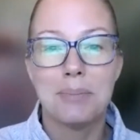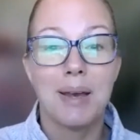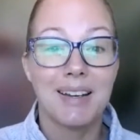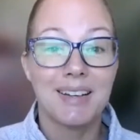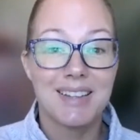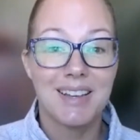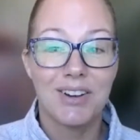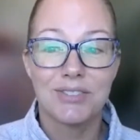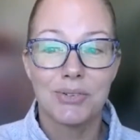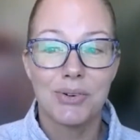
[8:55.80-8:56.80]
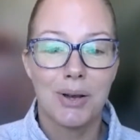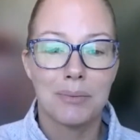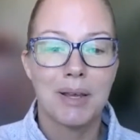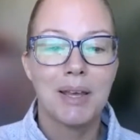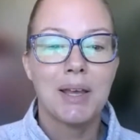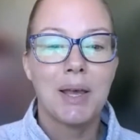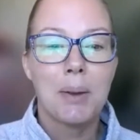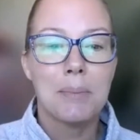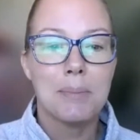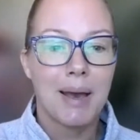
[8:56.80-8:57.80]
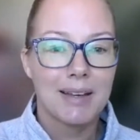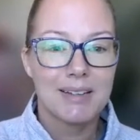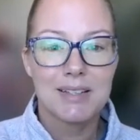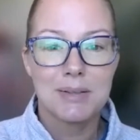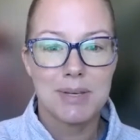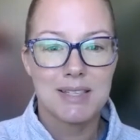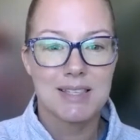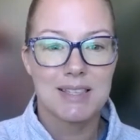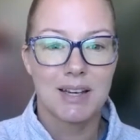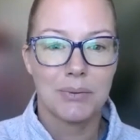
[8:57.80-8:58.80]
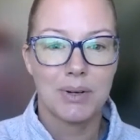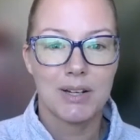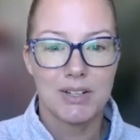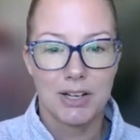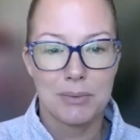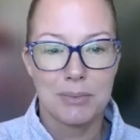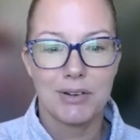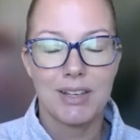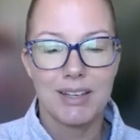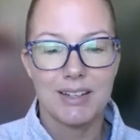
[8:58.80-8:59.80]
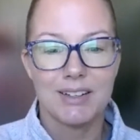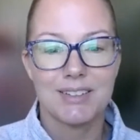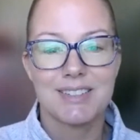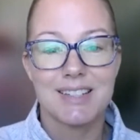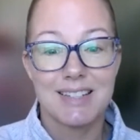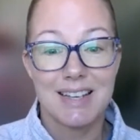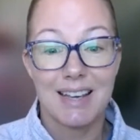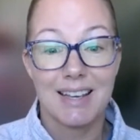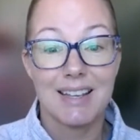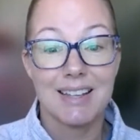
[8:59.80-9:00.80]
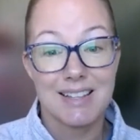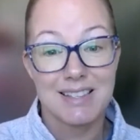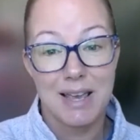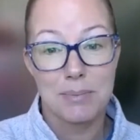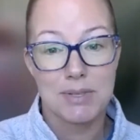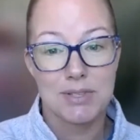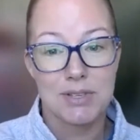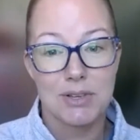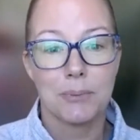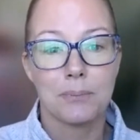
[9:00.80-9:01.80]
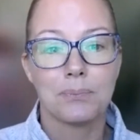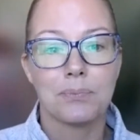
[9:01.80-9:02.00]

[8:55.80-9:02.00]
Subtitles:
back to the overwhelm, back to the pieces that I want to talk about here today in this episode.